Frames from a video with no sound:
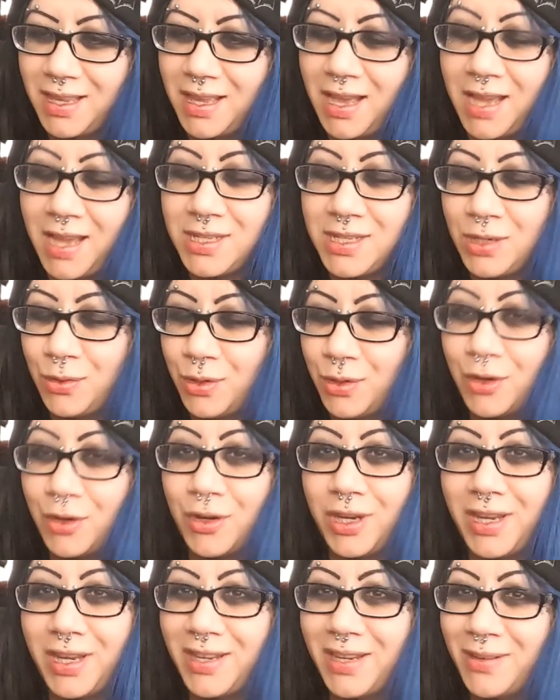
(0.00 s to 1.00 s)
I don't
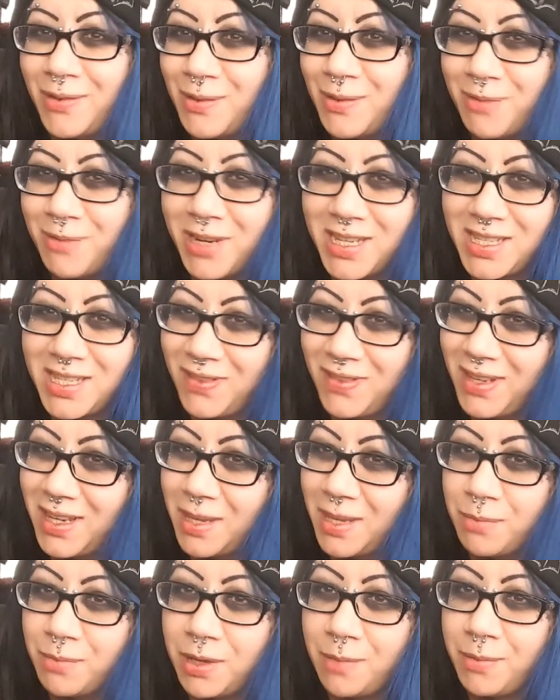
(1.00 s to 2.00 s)
agree with breastfeeding
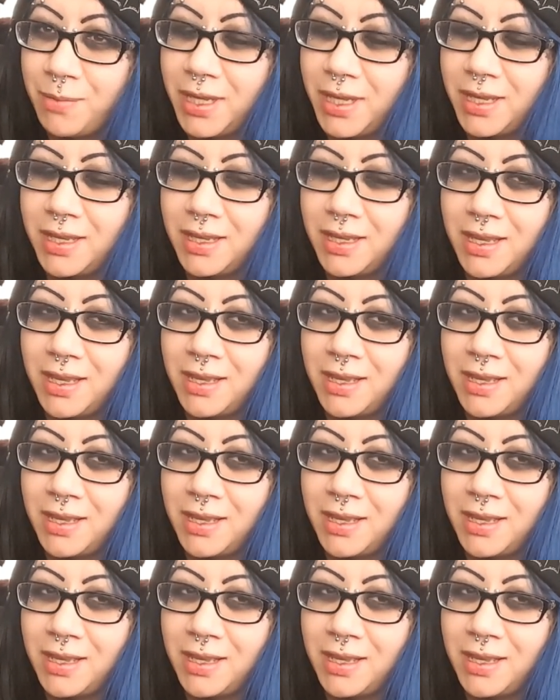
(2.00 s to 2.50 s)
in public.